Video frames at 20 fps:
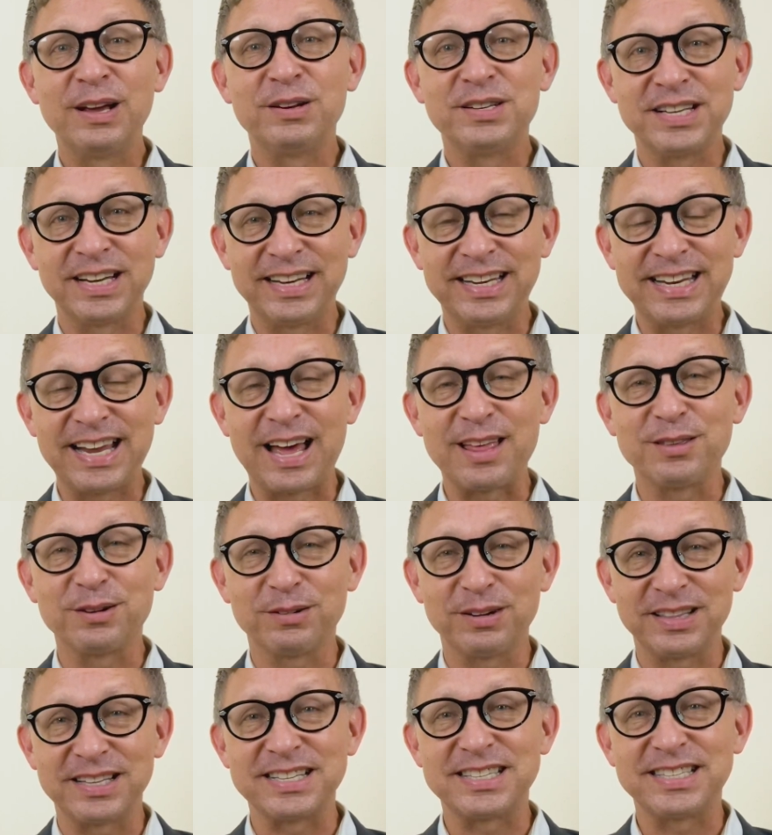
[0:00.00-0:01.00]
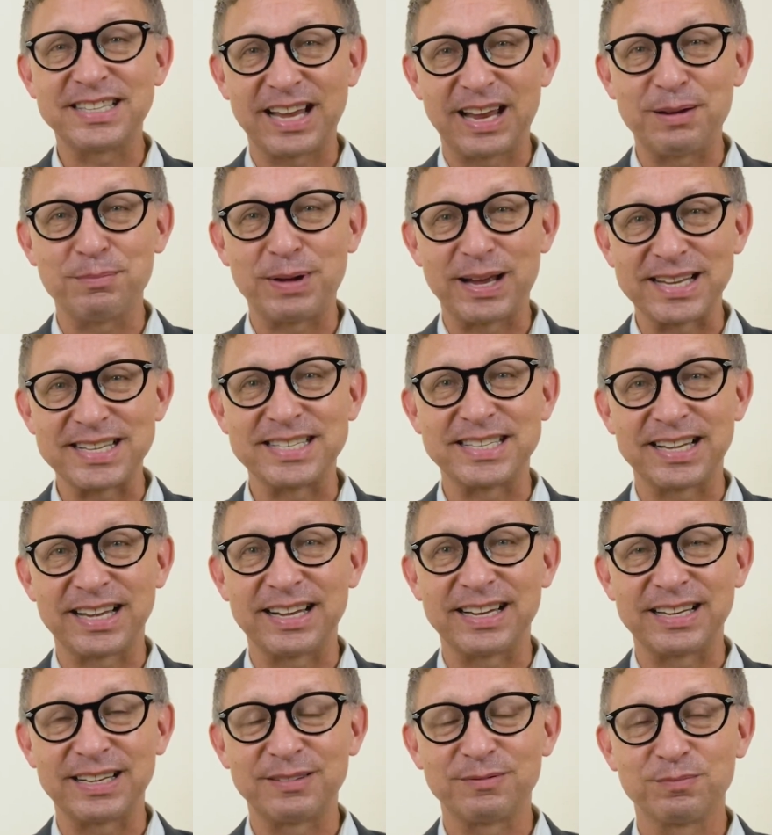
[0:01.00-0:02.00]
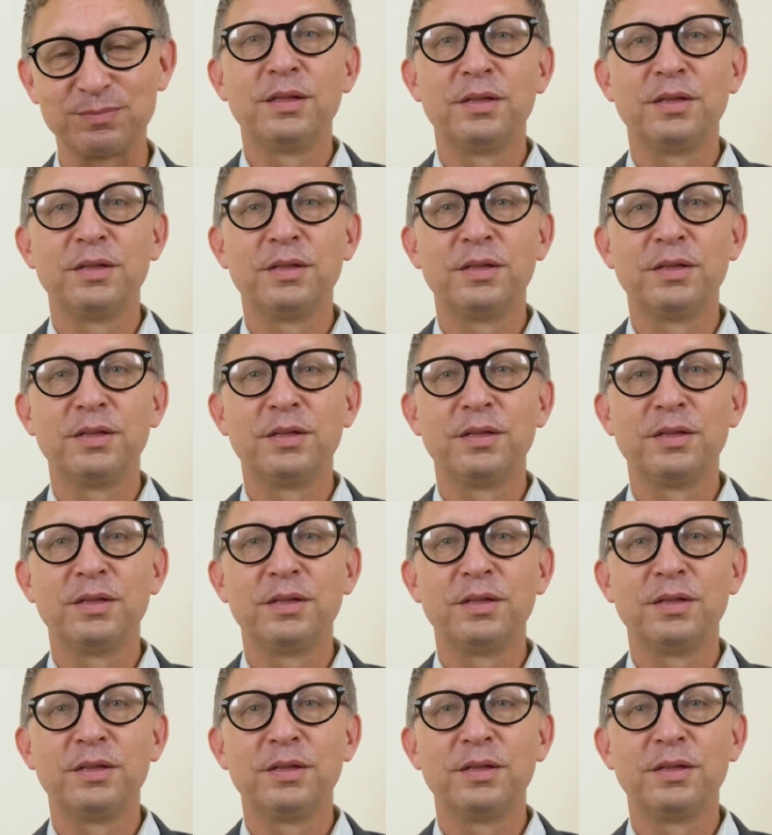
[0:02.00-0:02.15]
together in the same essay.